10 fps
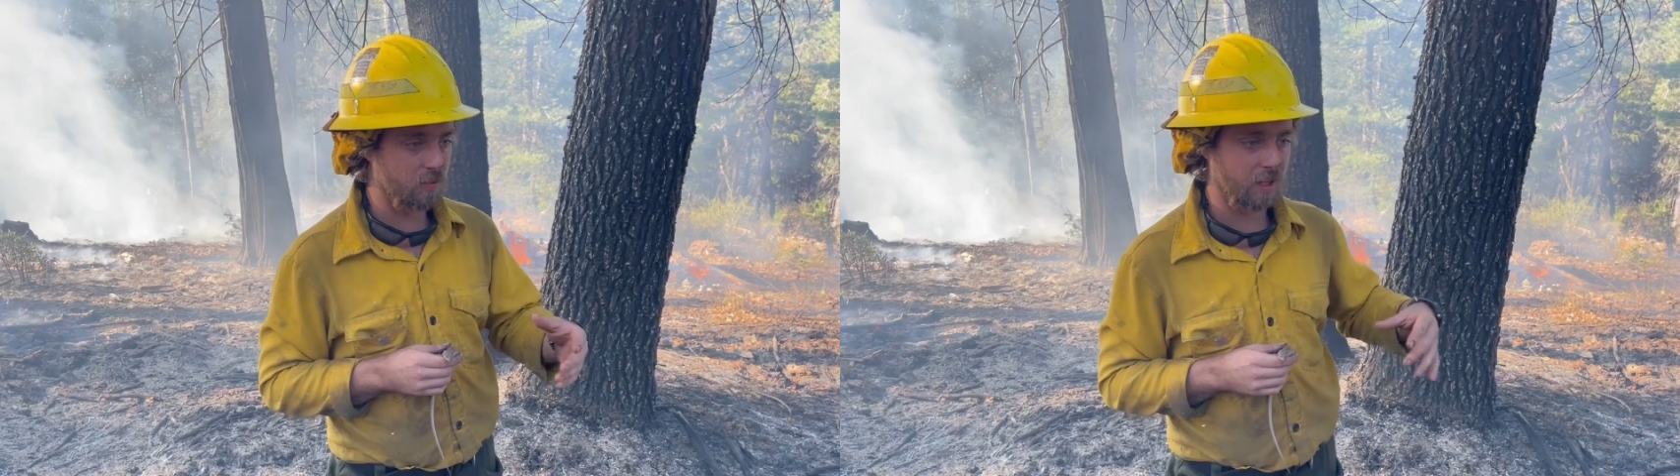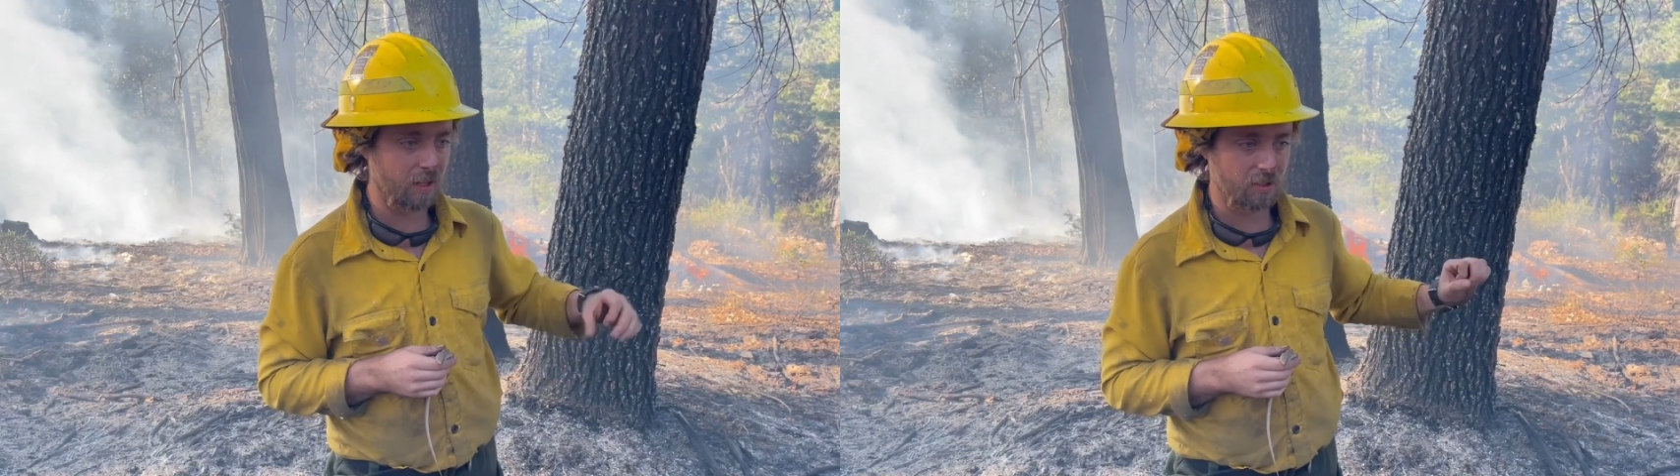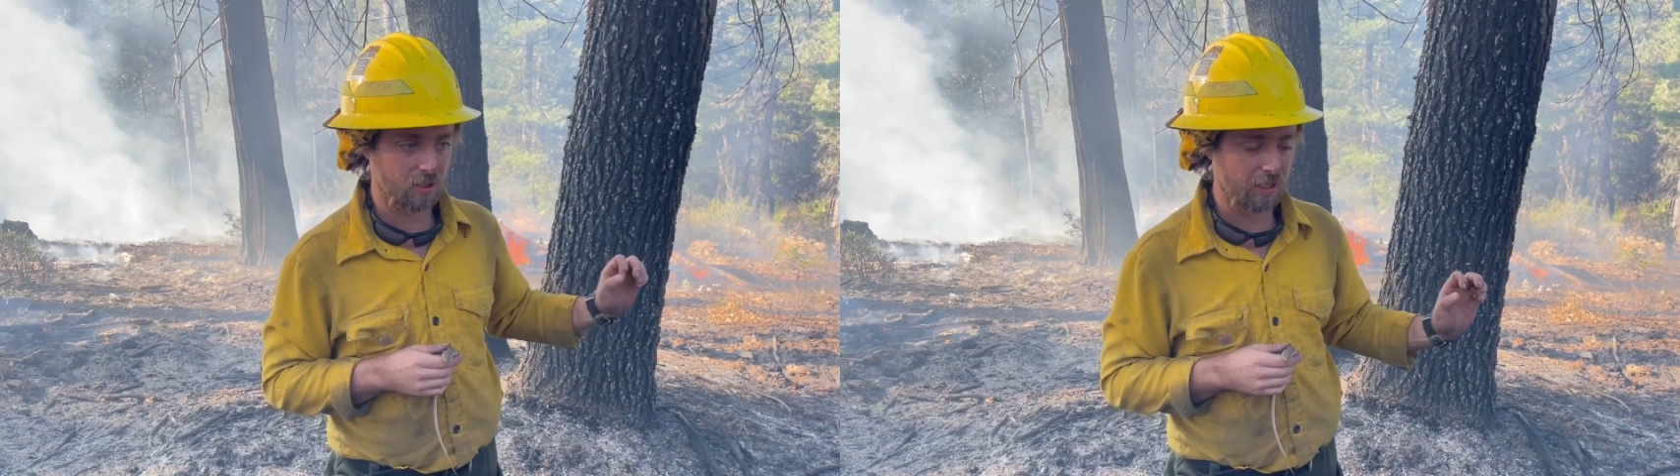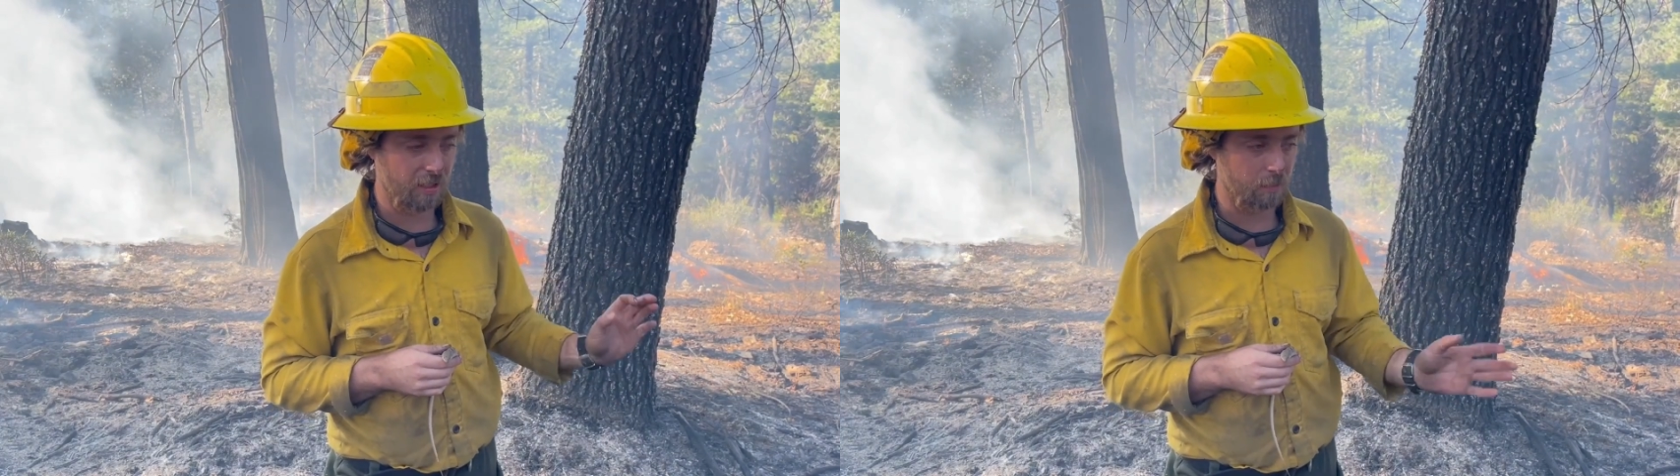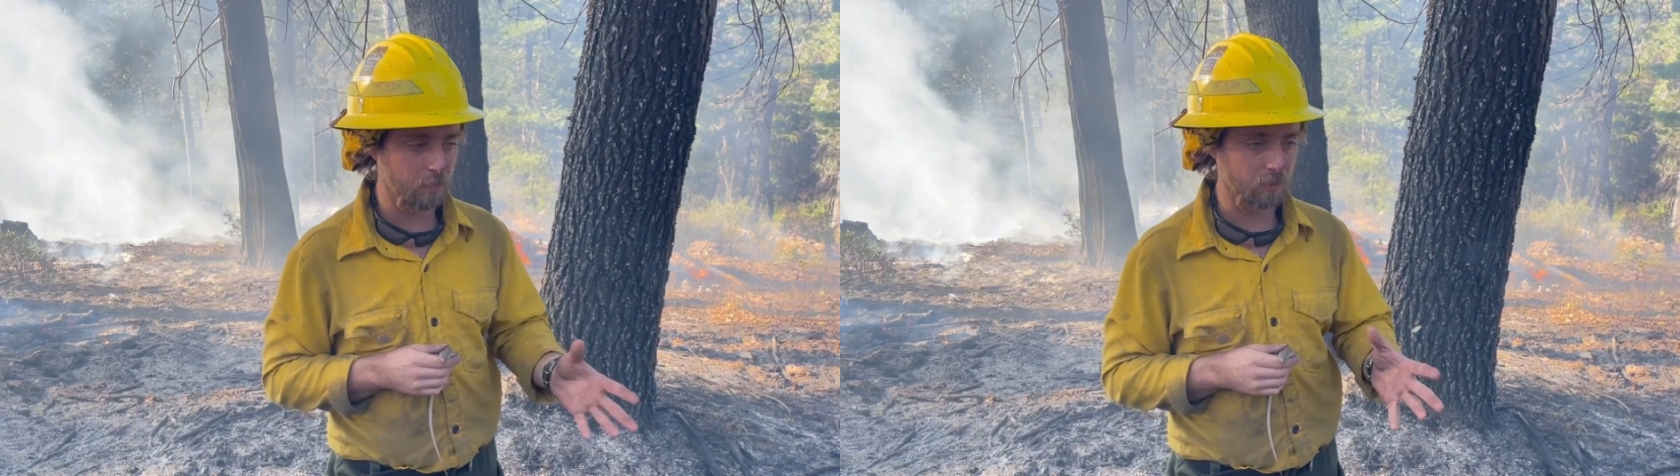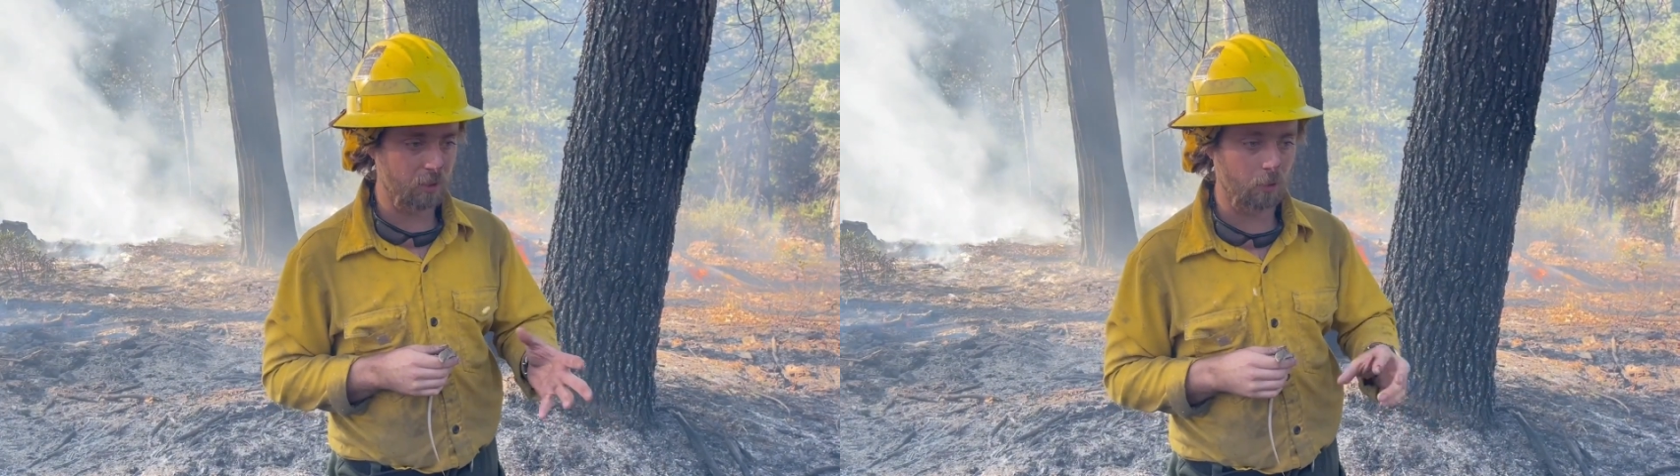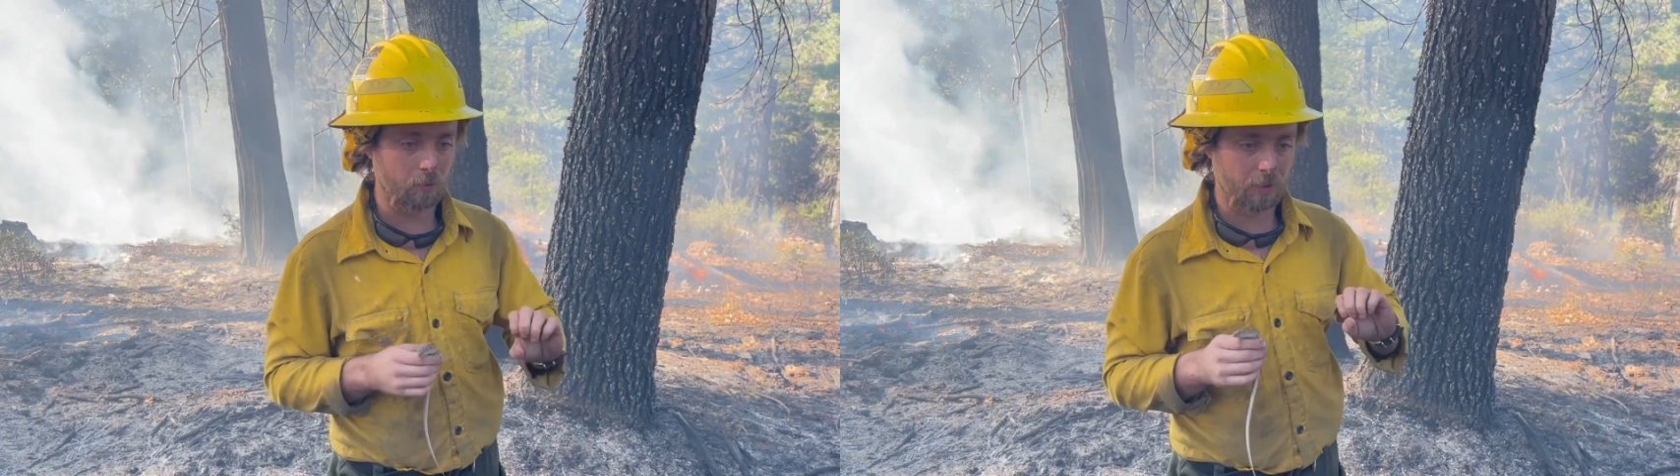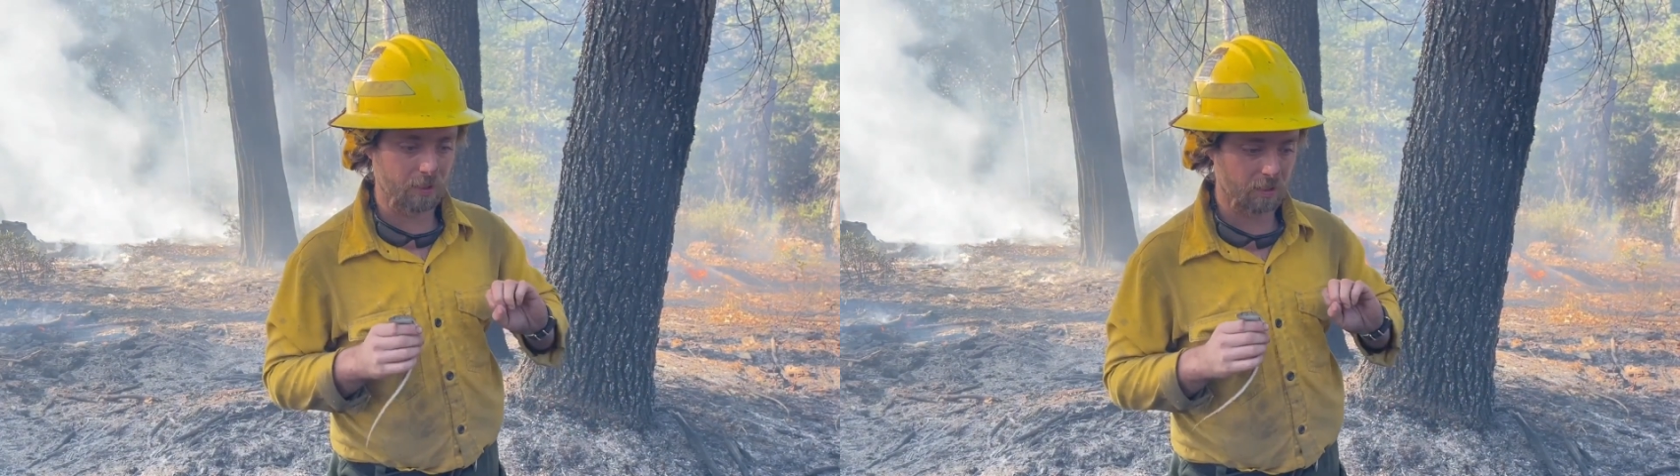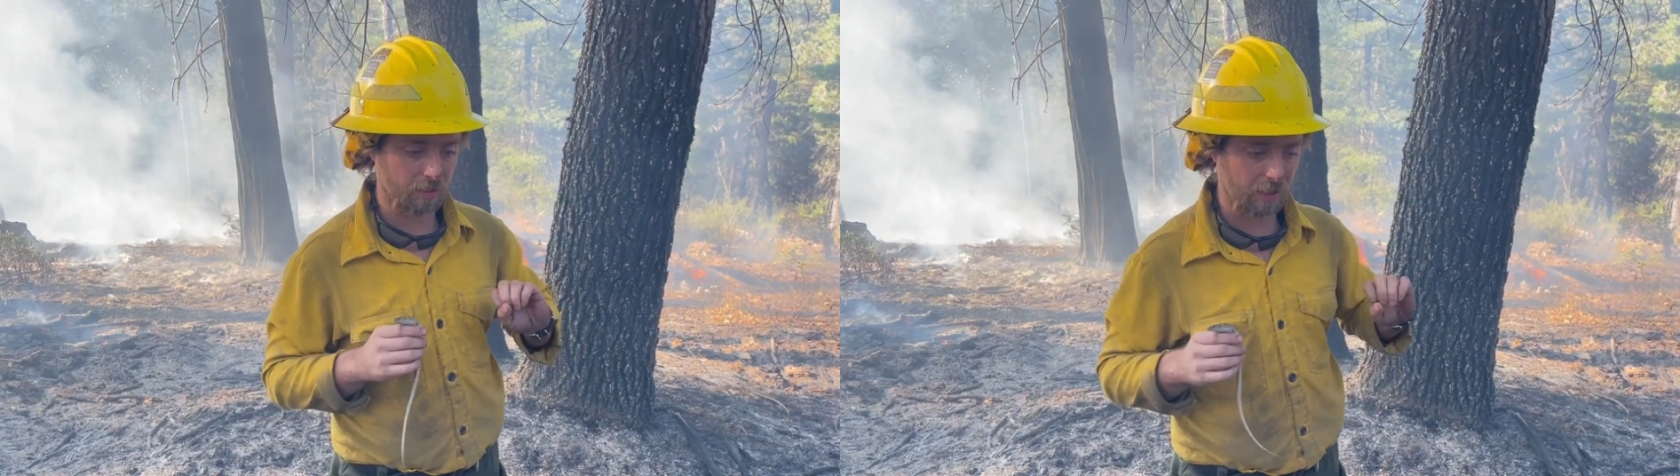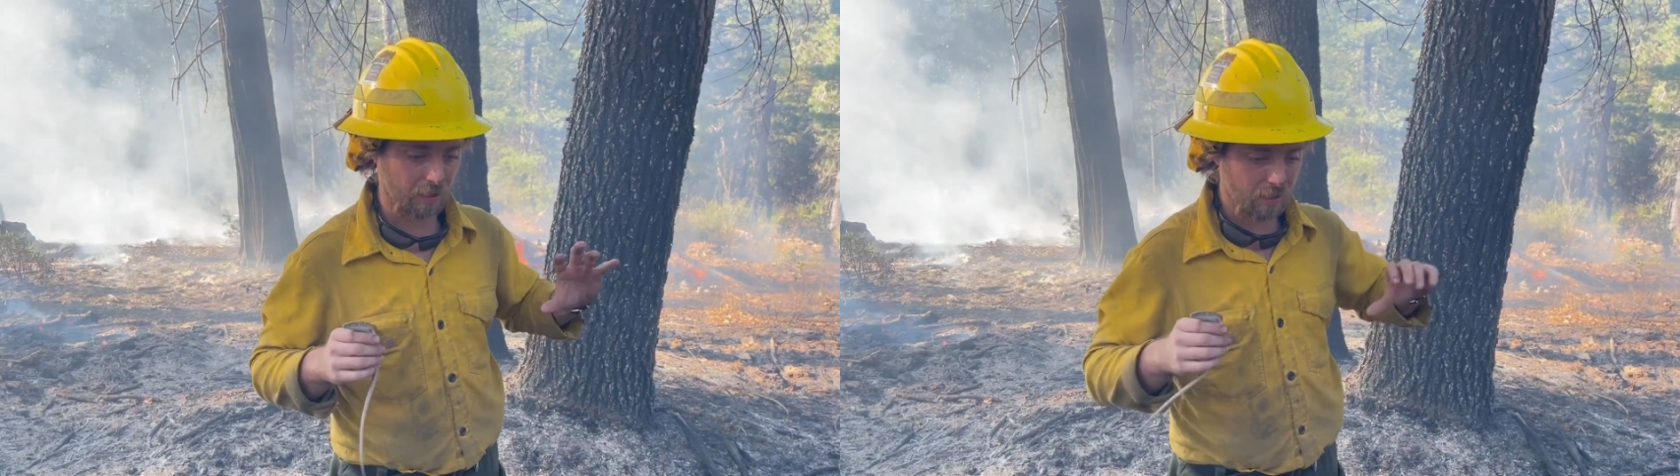moving and it just kind of moves over and it
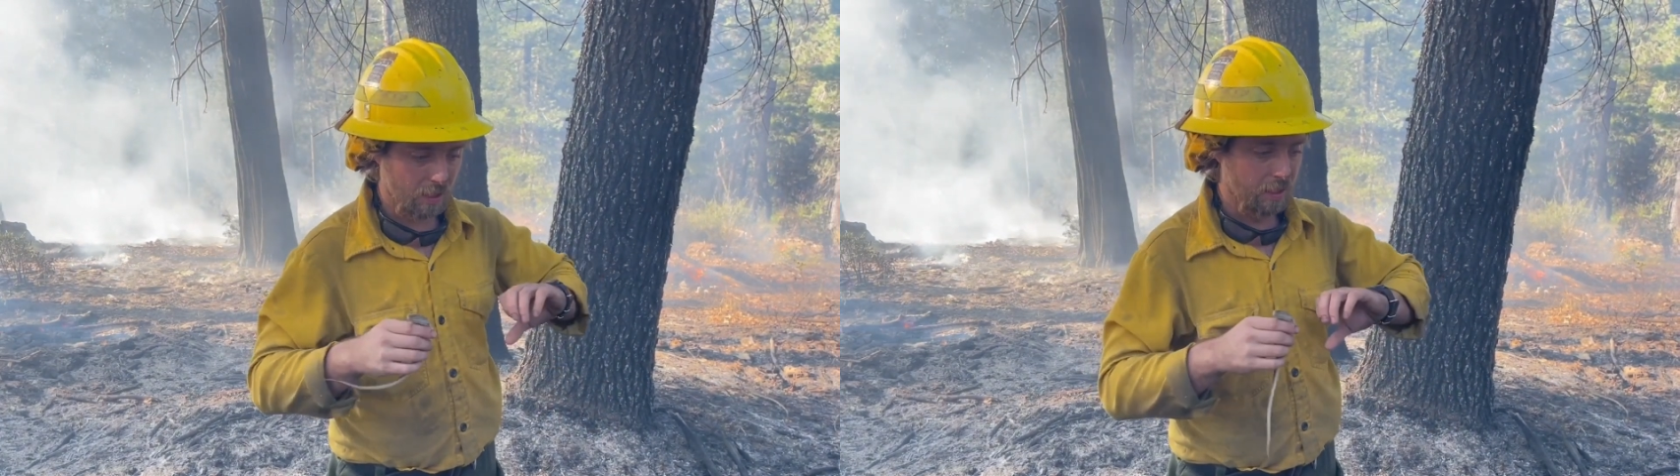doesn't like